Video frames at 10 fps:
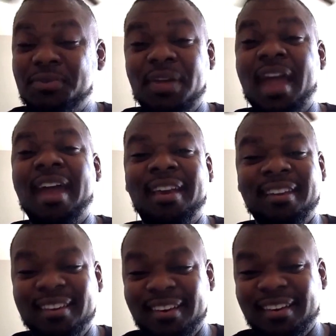to do that.
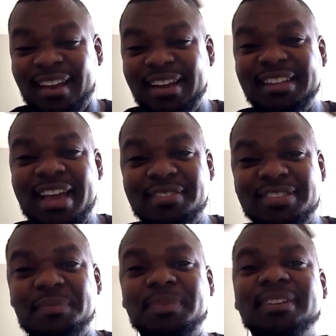I need to have
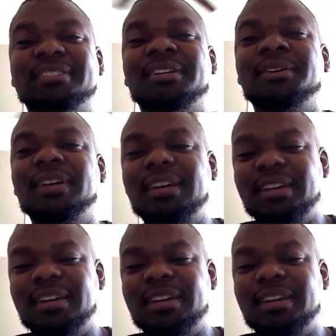something. So